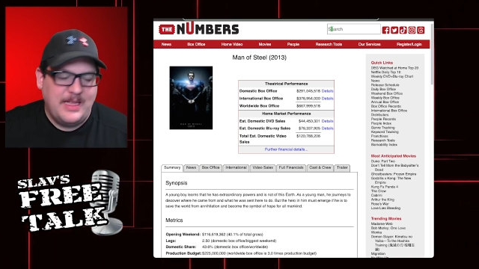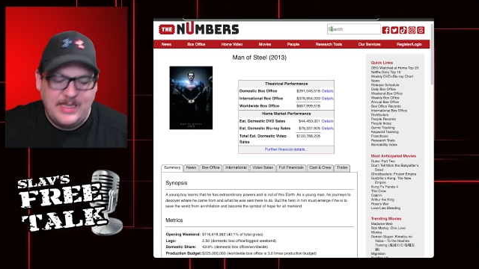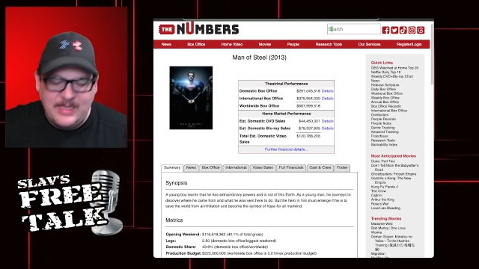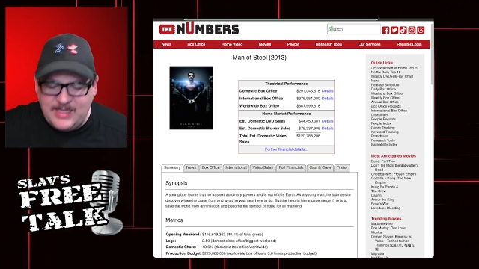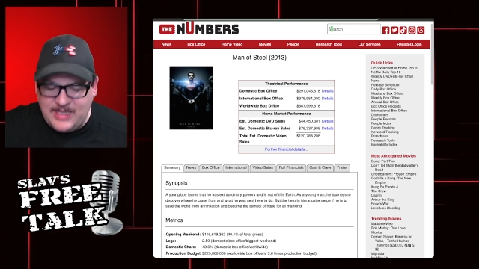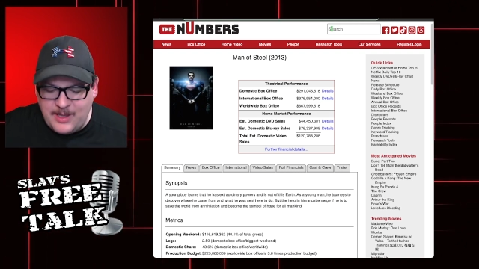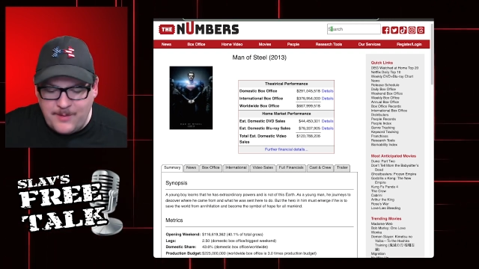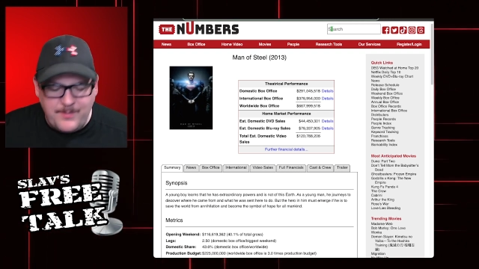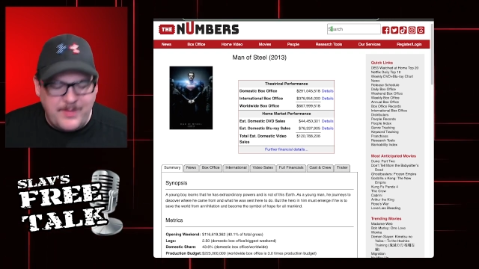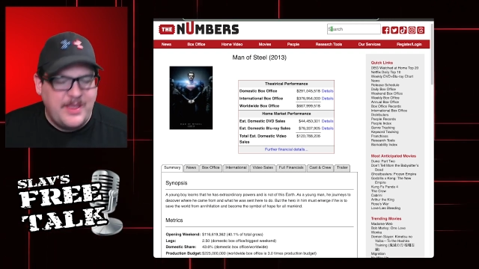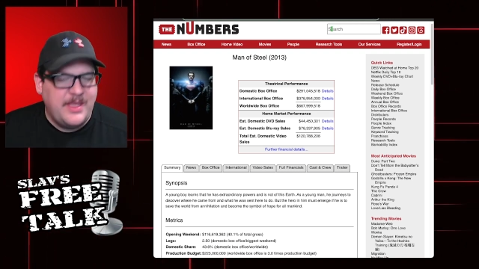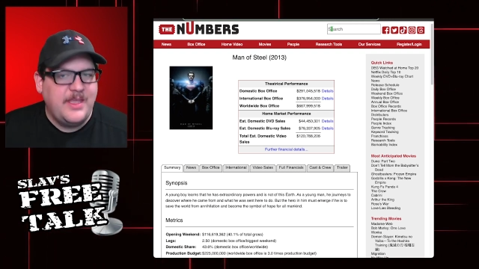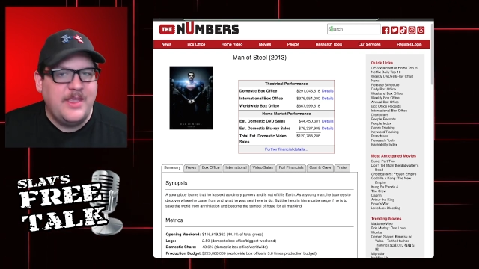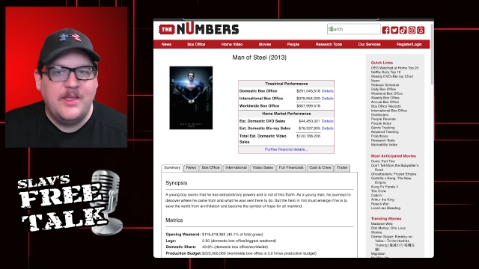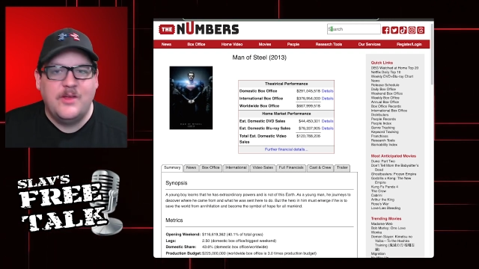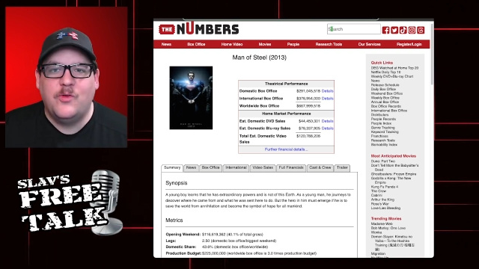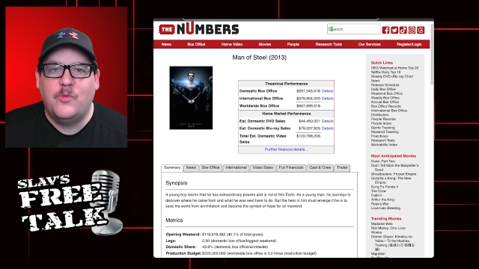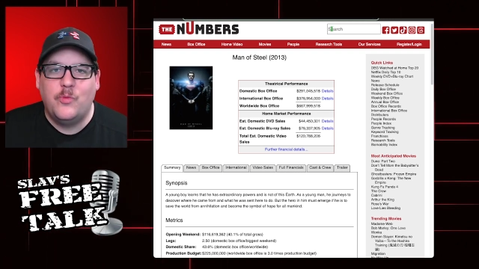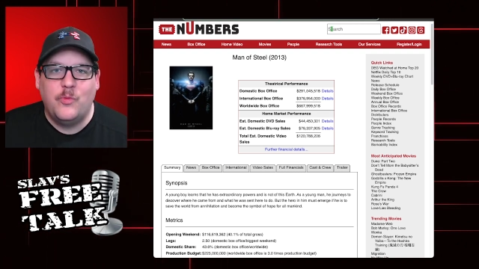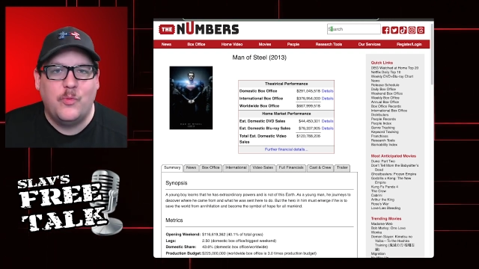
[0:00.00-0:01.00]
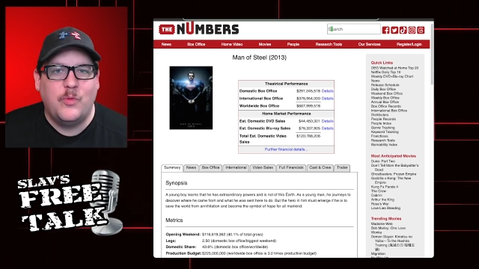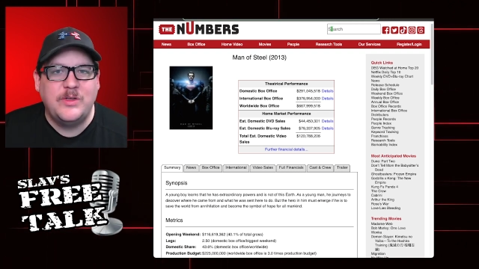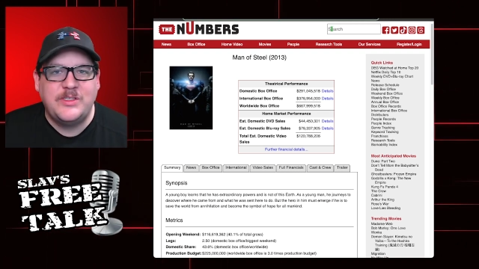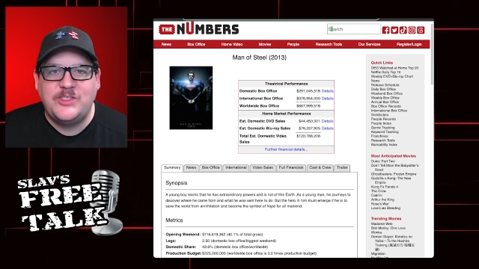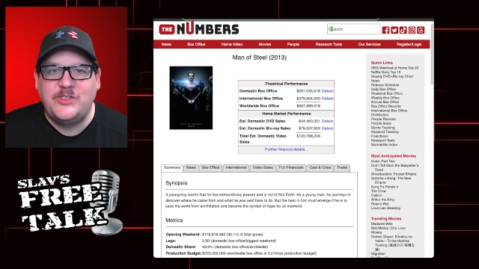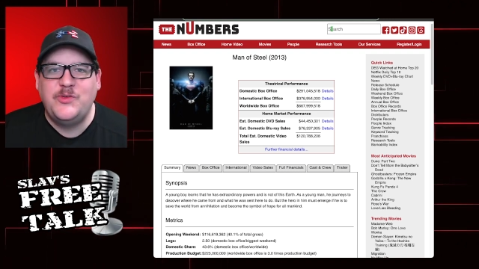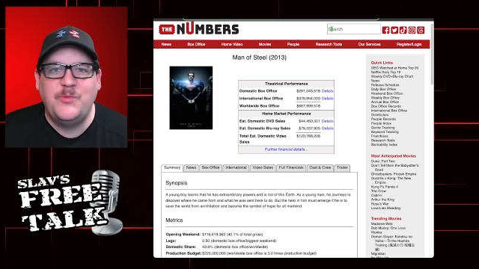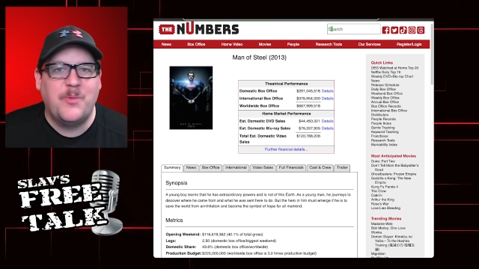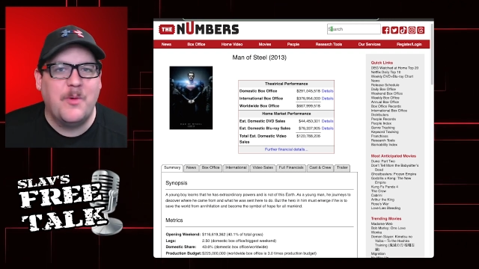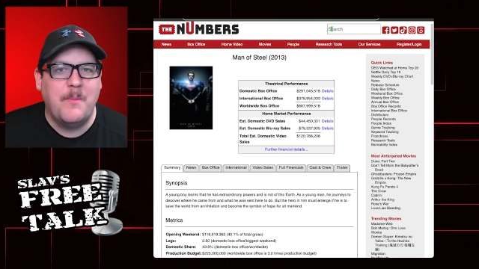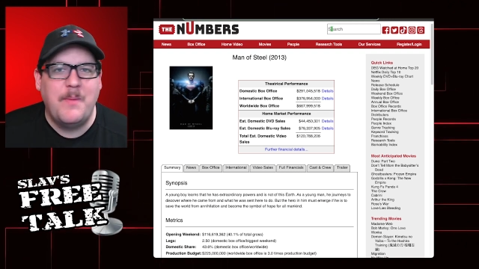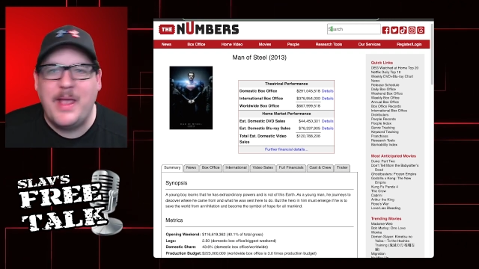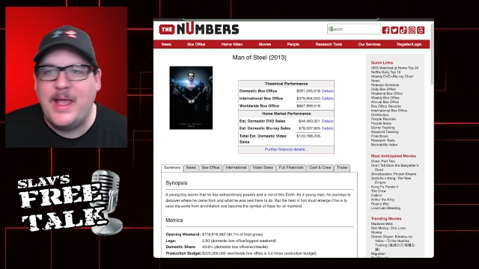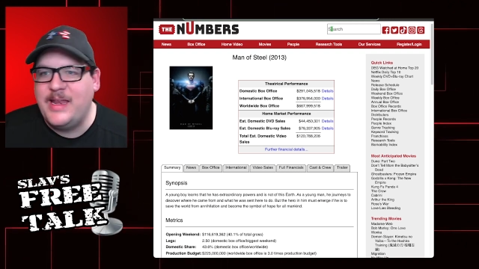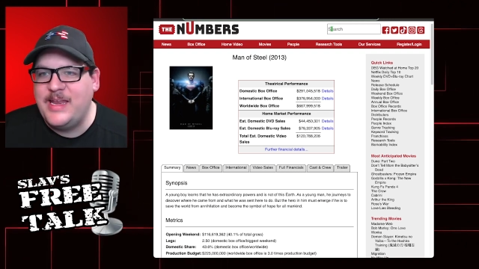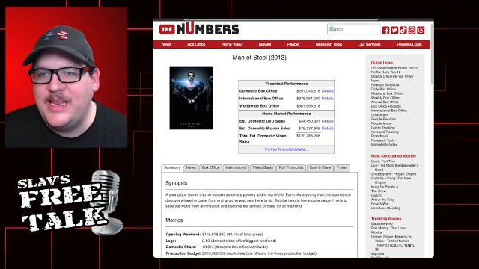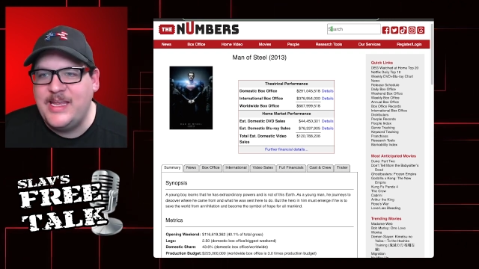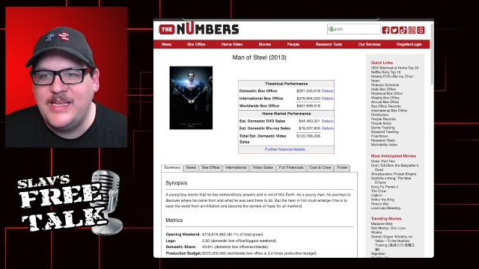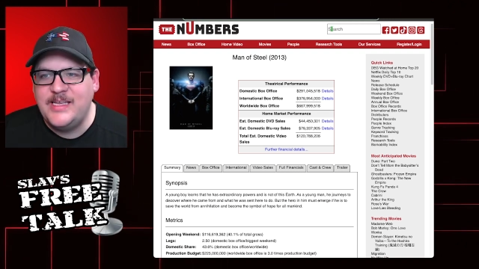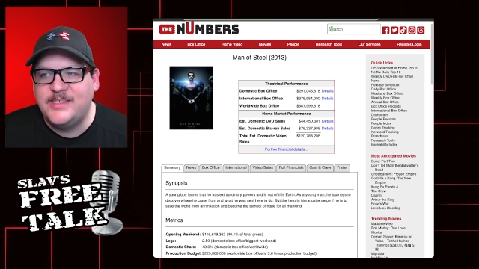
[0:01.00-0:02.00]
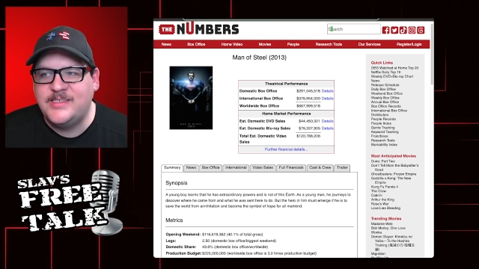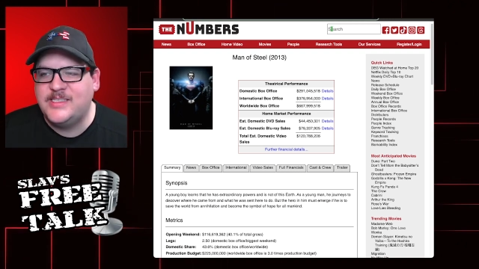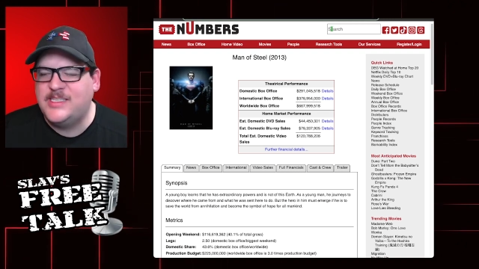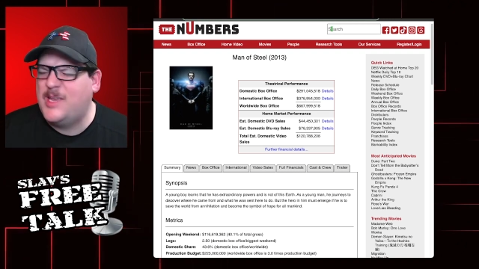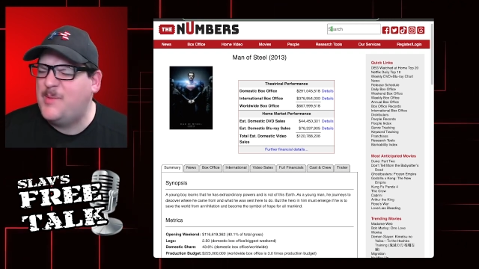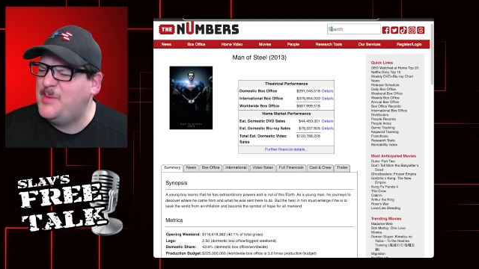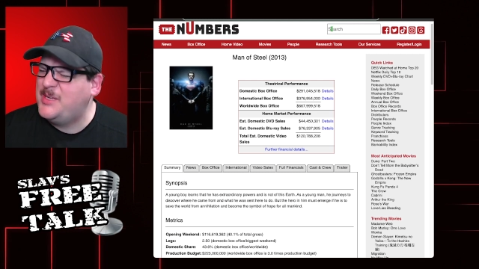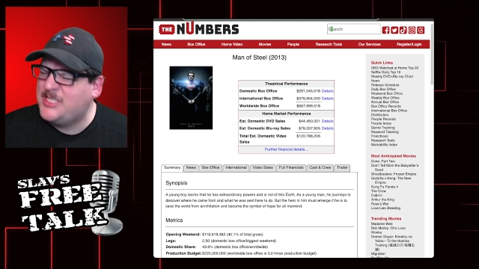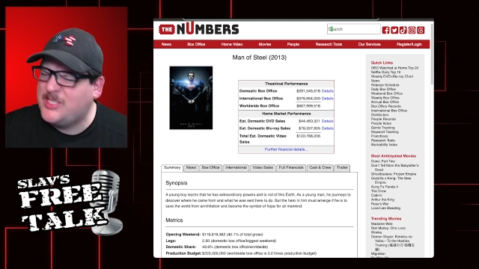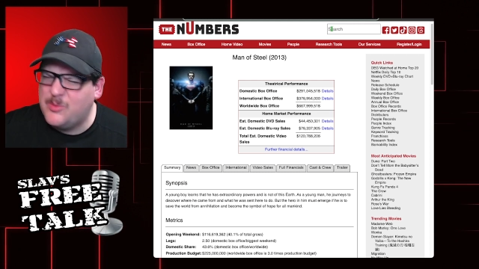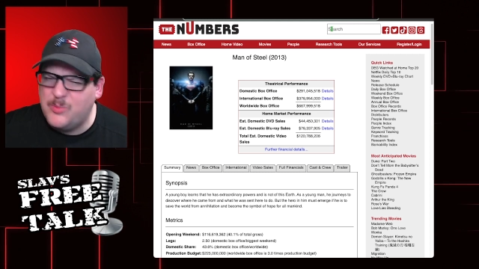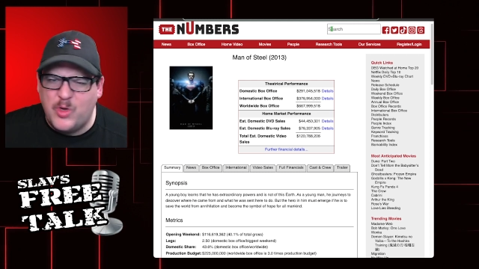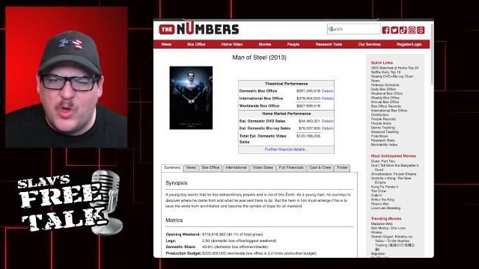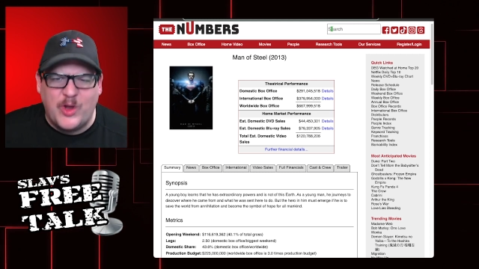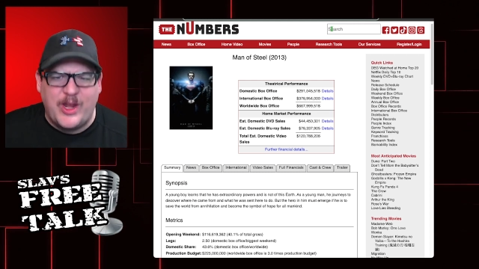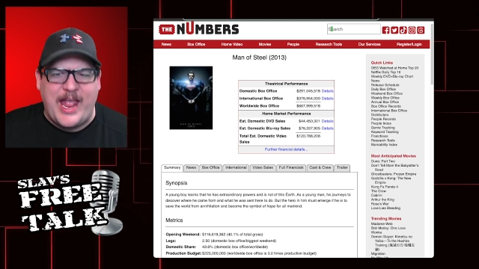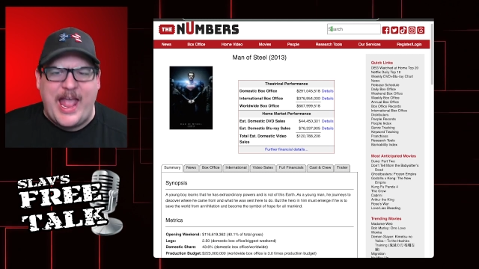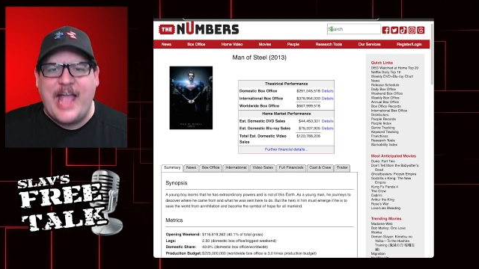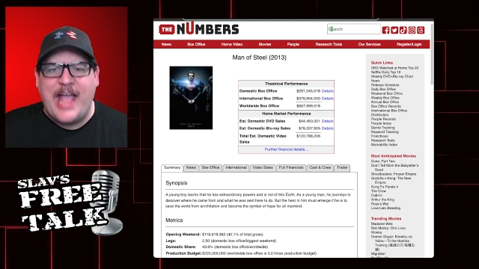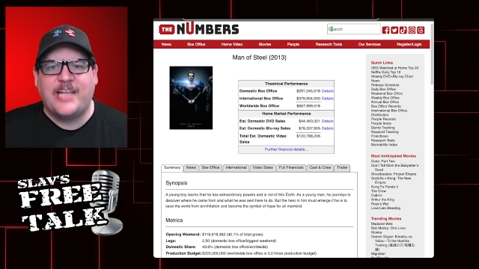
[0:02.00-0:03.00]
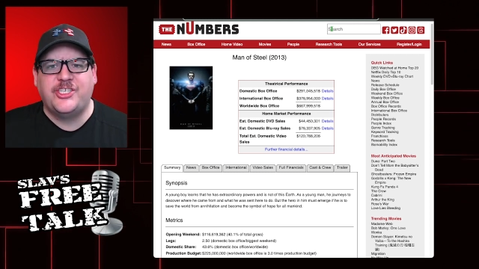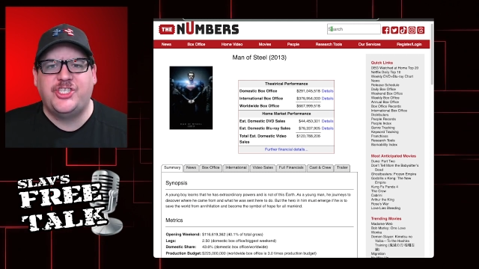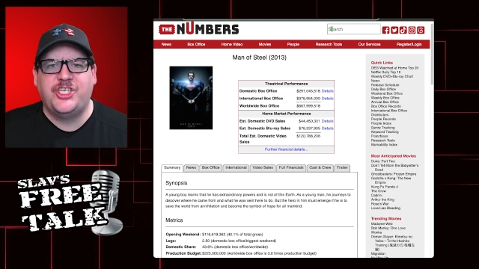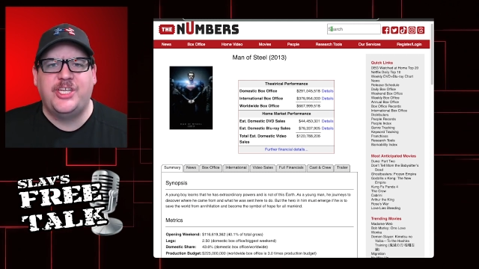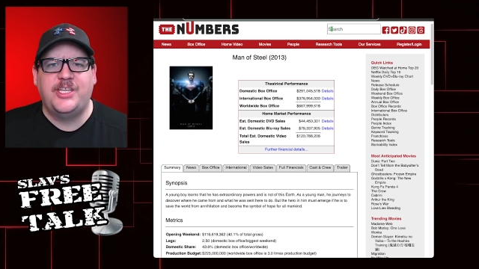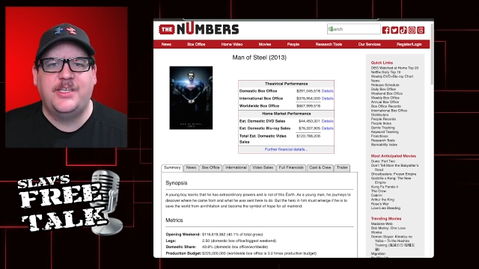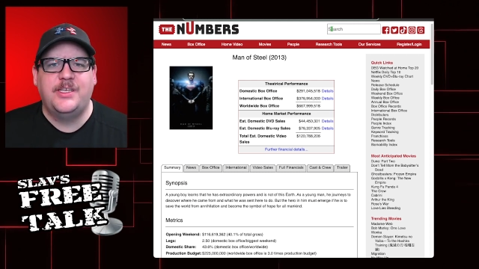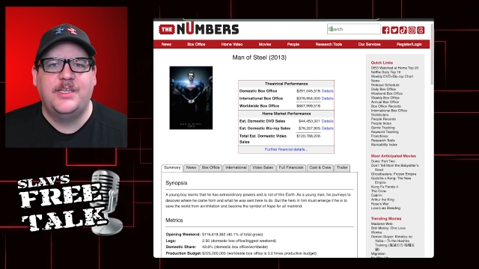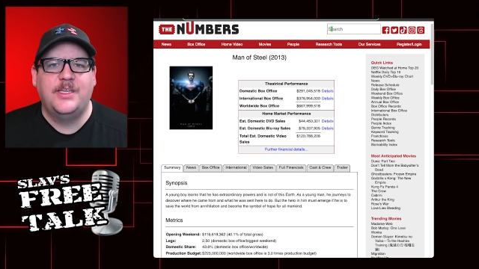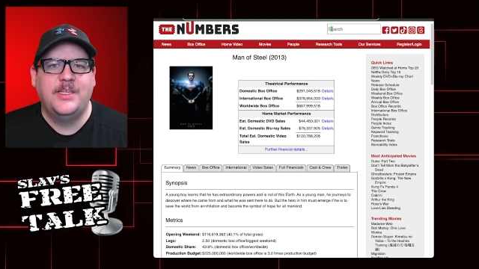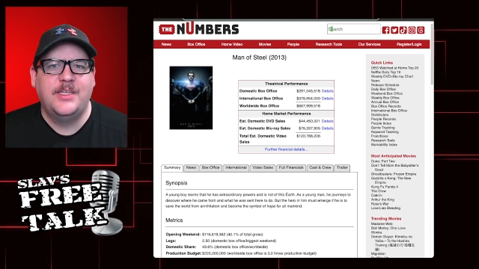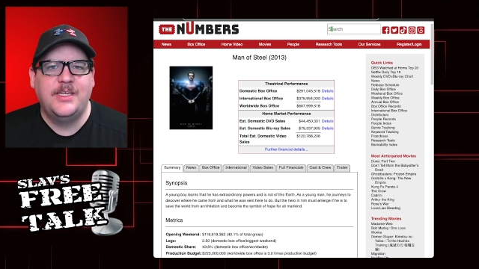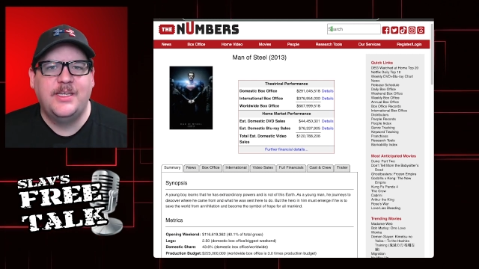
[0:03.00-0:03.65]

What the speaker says: give me what Superman is. Give me some good action.